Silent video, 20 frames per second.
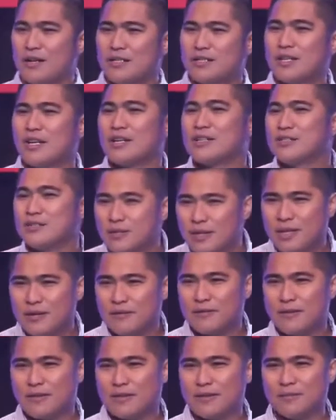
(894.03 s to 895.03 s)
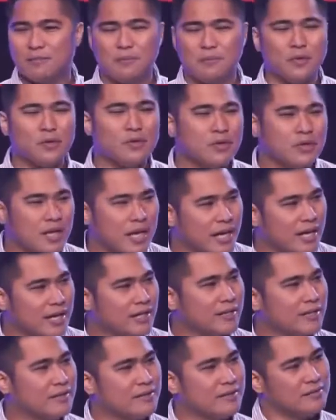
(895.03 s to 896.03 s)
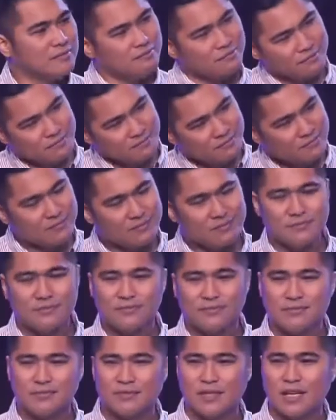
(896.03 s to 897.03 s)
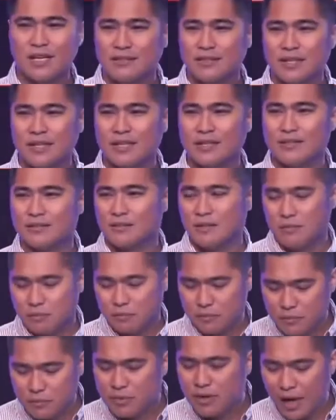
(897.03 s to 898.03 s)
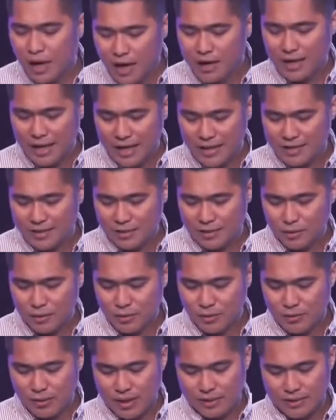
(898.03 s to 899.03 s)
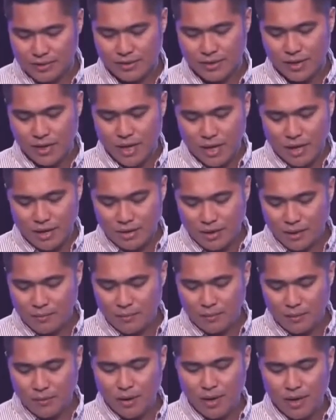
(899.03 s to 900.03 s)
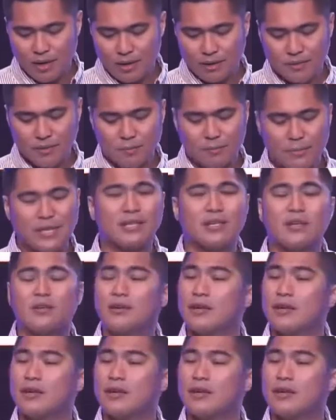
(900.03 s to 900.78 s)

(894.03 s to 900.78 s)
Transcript: just to live a mundane, hmm, nothing. God has two things. Number one, be in a